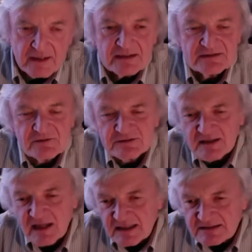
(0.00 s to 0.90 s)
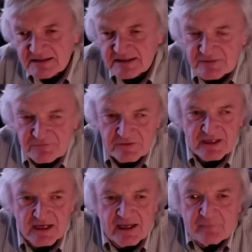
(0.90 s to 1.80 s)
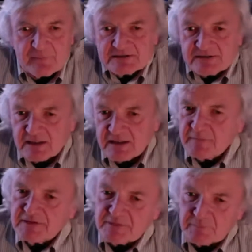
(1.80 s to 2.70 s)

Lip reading: So there's lots of different dynamics that come into